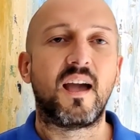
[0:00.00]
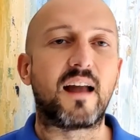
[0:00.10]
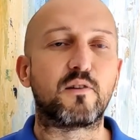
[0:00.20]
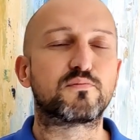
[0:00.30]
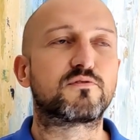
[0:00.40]

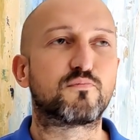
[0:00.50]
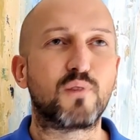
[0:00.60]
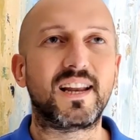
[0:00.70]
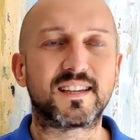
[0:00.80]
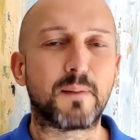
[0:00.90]
And I was
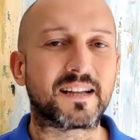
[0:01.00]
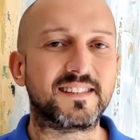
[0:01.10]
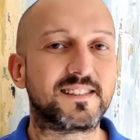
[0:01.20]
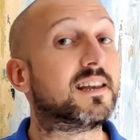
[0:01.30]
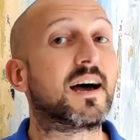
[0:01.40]
really
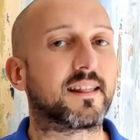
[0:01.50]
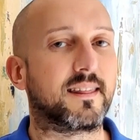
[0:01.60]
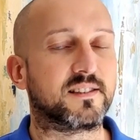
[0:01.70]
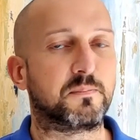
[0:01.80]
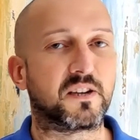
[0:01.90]
expecting to like
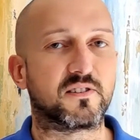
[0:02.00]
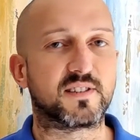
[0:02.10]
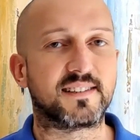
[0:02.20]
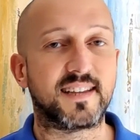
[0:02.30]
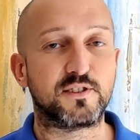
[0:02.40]
this
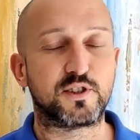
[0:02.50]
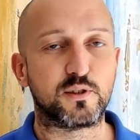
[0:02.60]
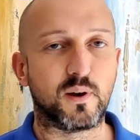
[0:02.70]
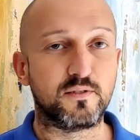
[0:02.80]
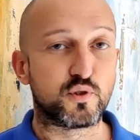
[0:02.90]
because I tend
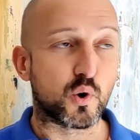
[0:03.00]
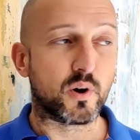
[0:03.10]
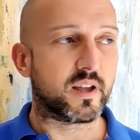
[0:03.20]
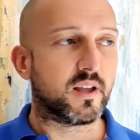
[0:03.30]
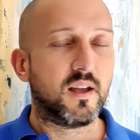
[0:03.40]
to
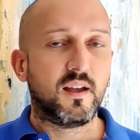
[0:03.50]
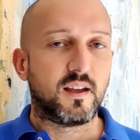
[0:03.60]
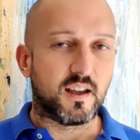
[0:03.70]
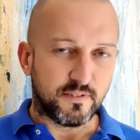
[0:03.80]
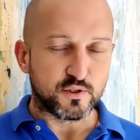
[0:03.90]
enjoy,
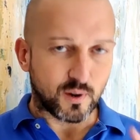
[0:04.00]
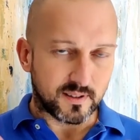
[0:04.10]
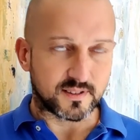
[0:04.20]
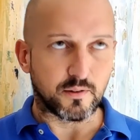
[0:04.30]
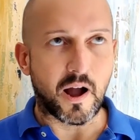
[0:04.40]
if
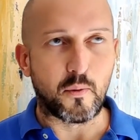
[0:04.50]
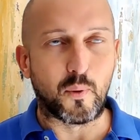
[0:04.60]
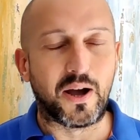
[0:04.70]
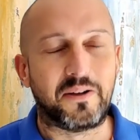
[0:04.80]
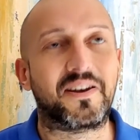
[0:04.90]
enjoying is the right
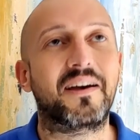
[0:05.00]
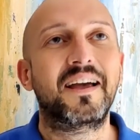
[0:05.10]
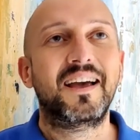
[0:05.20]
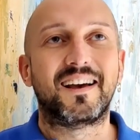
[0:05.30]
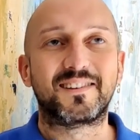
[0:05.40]
word,
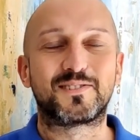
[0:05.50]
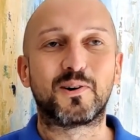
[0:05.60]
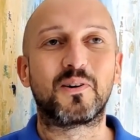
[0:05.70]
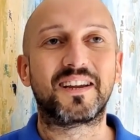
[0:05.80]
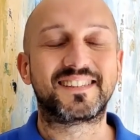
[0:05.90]

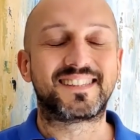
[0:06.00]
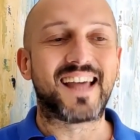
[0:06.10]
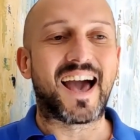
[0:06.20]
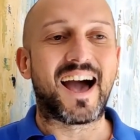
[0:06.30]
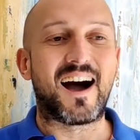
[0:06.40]
stories
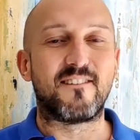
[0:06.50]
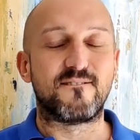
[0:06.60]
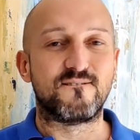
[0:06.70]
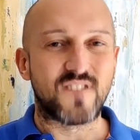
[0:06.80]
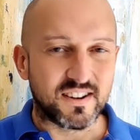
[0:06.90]
that
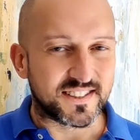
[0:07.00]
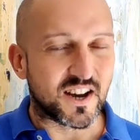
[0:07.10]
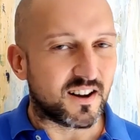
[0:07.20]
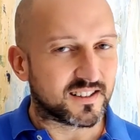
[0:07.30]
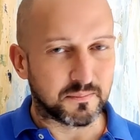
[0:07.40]
are very
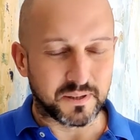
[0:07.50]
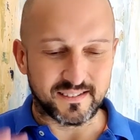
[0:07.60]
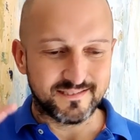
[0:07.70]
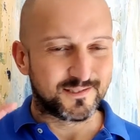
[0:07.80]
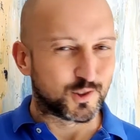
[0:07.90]
dark, a
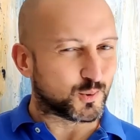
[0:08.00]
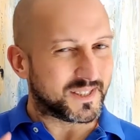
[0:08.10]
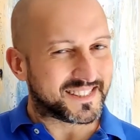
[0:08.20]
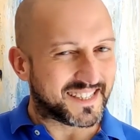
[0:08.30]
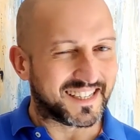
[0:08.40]
bit
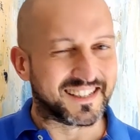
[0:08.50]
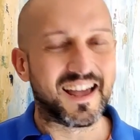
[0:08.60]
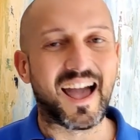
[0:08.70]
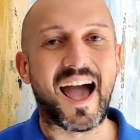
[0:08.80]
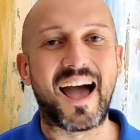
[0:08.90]
twisted,
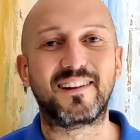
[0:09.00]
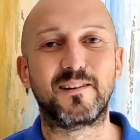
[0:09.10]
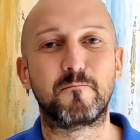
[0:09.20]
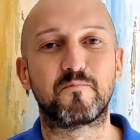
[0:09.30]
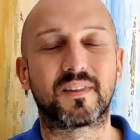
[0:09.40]

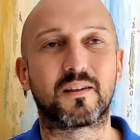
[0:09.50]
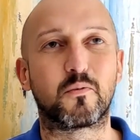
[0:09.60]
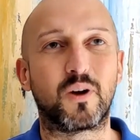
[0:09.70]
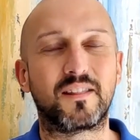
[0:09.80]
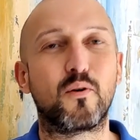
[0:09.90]
and
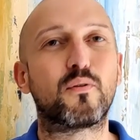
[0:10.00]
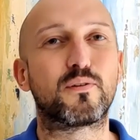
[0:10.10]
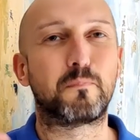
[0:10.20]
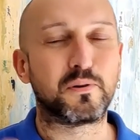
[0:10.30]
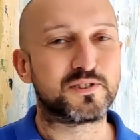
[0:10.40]
where the
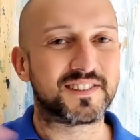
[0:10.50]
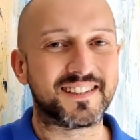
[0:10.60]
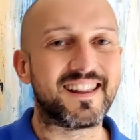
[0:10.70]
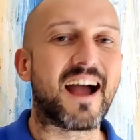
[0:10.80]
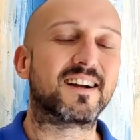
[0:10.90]
author pushes
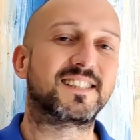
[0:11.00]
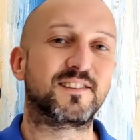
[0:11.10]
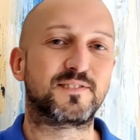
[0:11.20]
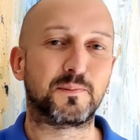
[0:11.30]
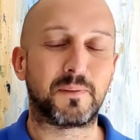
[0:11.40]
the
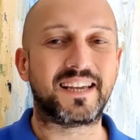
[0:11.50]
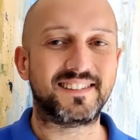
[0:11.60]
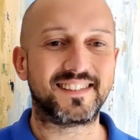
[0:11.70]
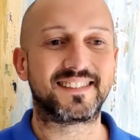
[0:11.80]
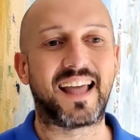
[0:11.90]
narrative to
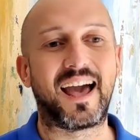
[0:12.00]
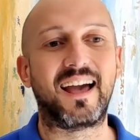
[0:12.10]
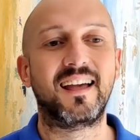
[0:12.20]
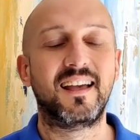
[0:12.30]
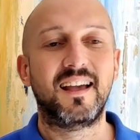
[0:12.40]
places
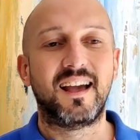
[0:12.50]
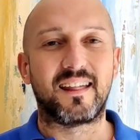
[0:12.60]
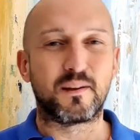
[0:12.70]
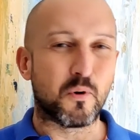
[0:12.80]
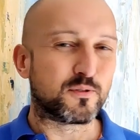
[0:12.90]
that
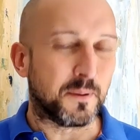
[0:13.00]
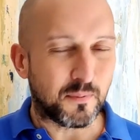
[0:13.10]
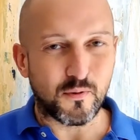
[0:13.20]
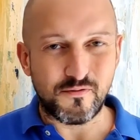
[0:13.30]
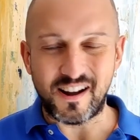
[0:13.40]
I think most
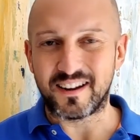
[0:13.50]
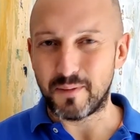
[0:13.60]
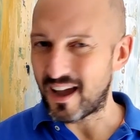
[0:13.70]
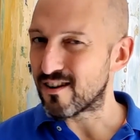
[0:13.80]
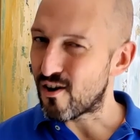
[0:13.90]
people will find a
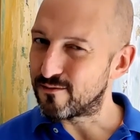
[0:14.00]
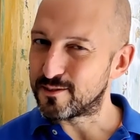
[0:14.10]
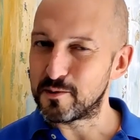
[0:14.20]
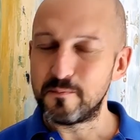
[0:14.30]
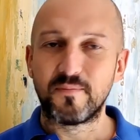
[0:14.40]
bit
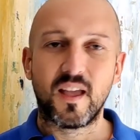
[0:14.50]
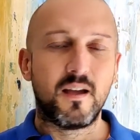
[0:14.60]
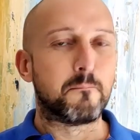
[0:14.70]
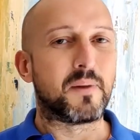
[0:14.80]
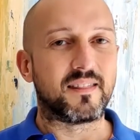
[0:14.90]
uncomfortable.
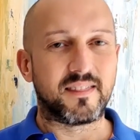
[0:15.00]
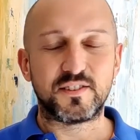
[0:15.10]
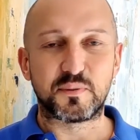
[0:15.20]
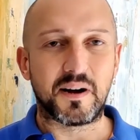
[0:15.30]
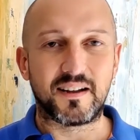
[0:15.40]
But
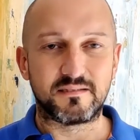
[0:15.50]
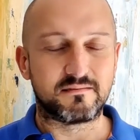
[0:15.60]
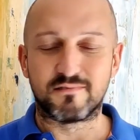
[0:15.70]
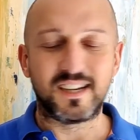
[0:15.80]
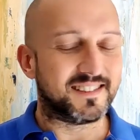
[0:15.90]
this
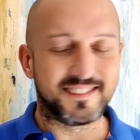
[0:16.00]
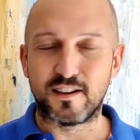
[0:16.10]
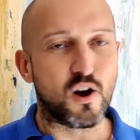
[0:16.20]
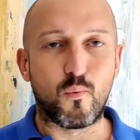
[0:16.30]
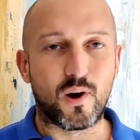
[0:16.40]
one really did
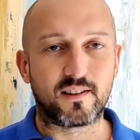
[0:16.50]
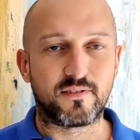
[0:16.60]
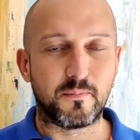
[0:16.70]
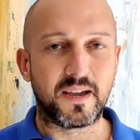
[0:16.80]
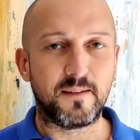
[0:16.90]
not work
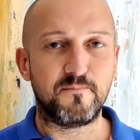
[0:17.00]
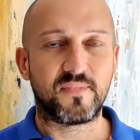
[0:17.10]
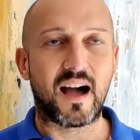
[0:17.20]
for me.